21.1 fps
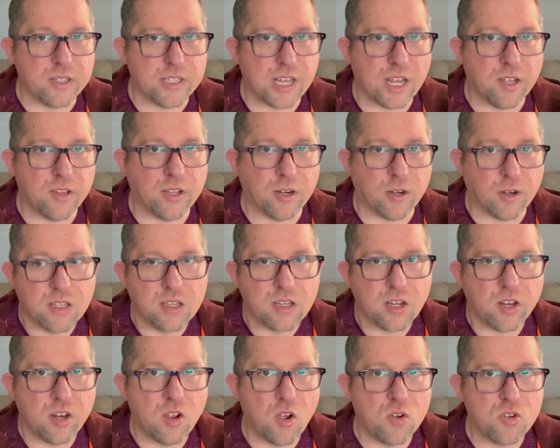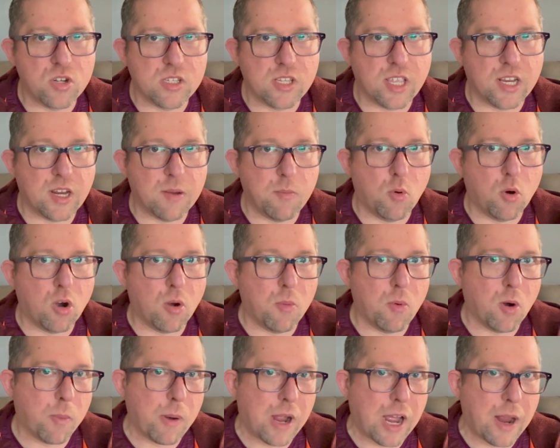down there. Kenosha is getting more and
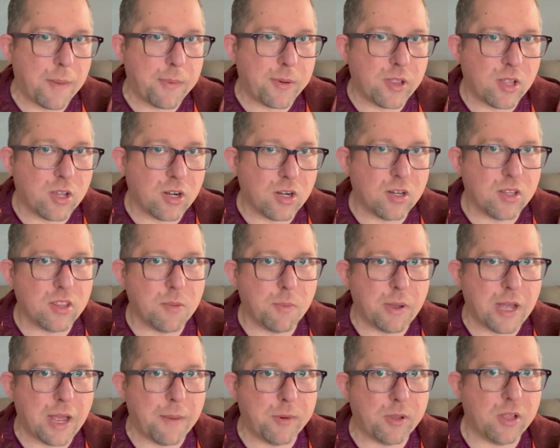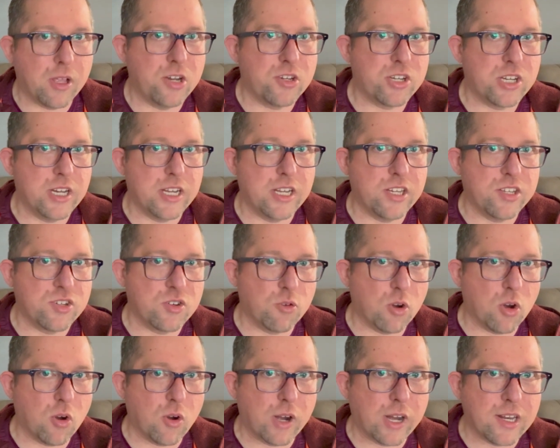more popular, the population is
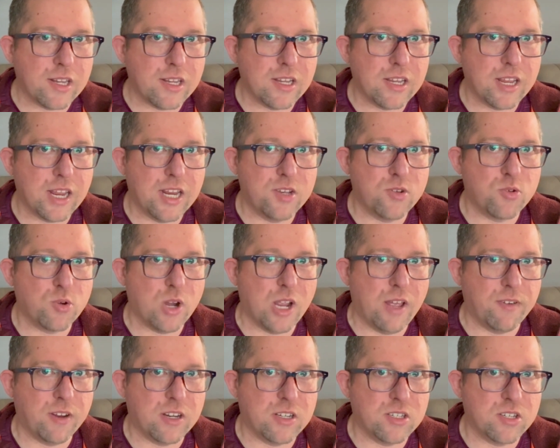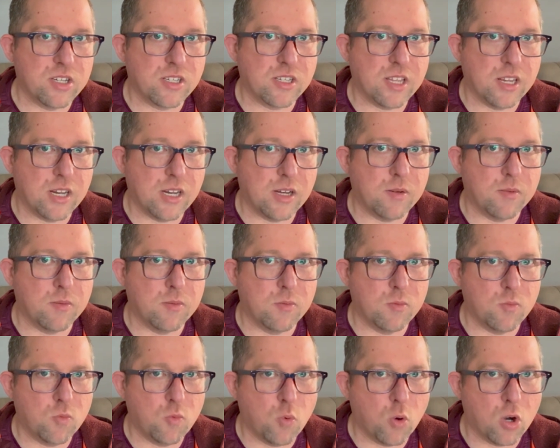growing, and traffic is just getting
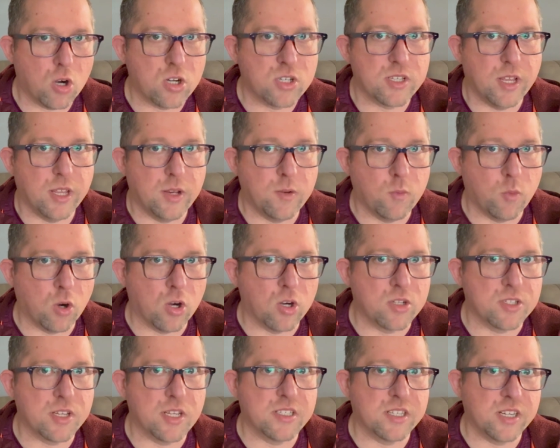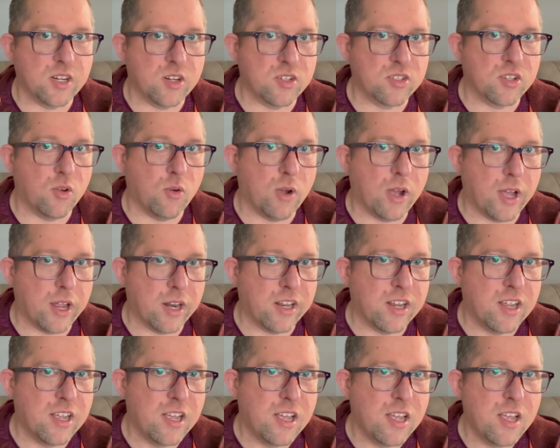worse and worse as the years go on.
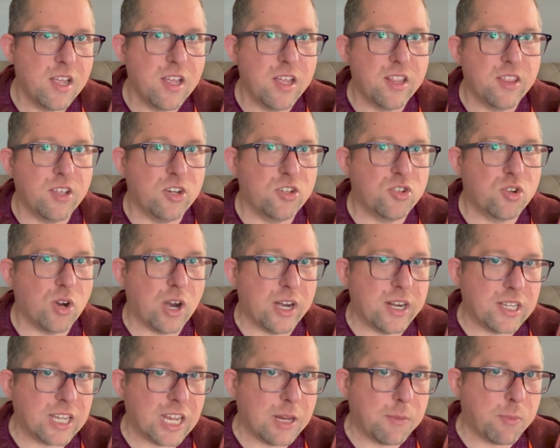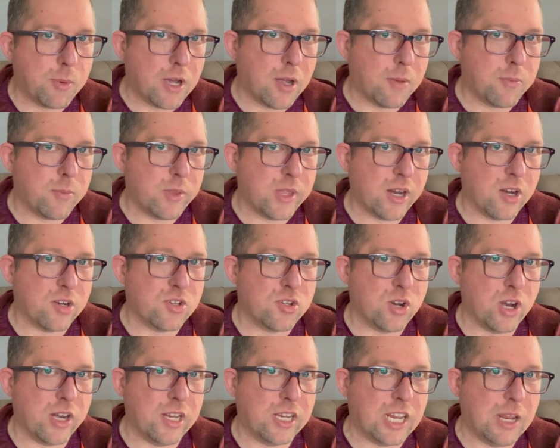They're trying to keep up. They are
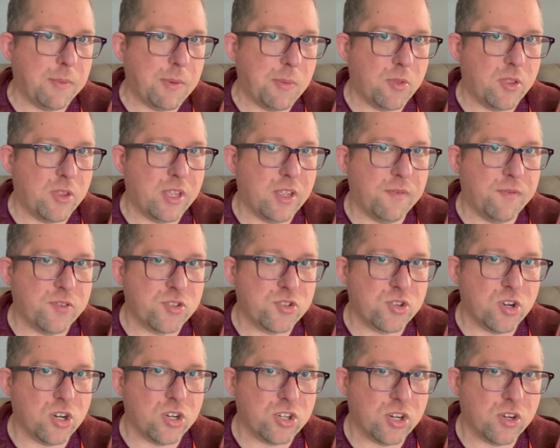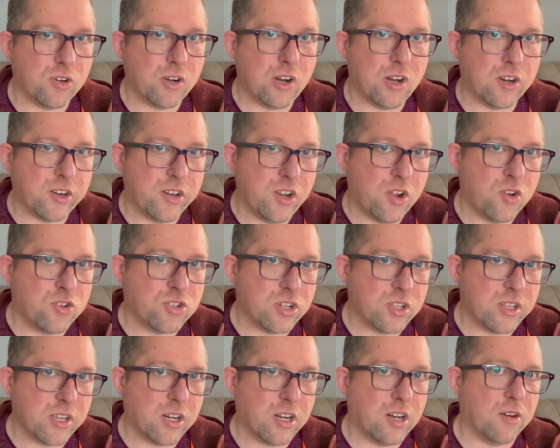trying to keep up with the infrastructure around Kenosha.
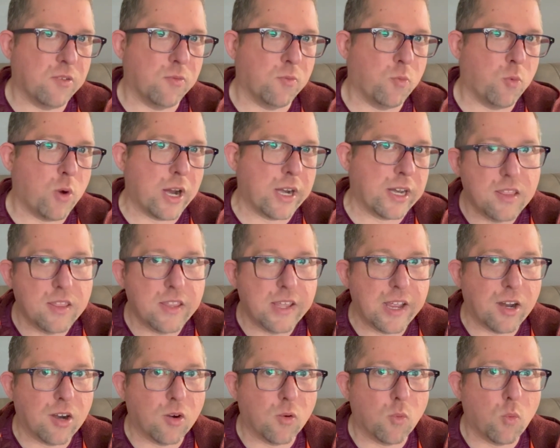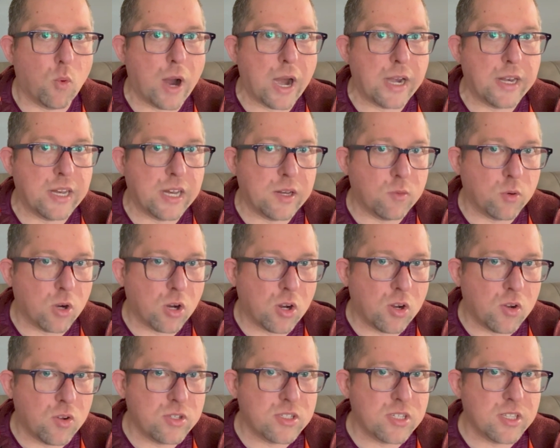They are widening
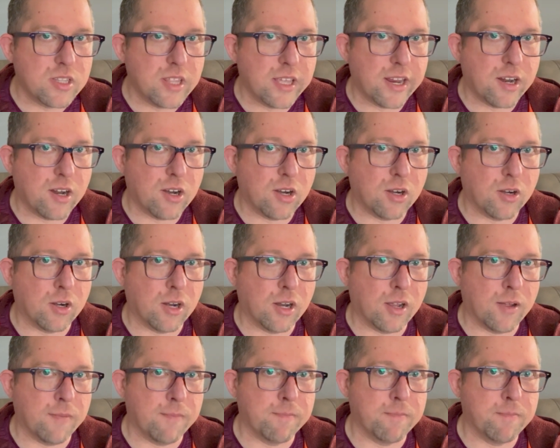roads. They are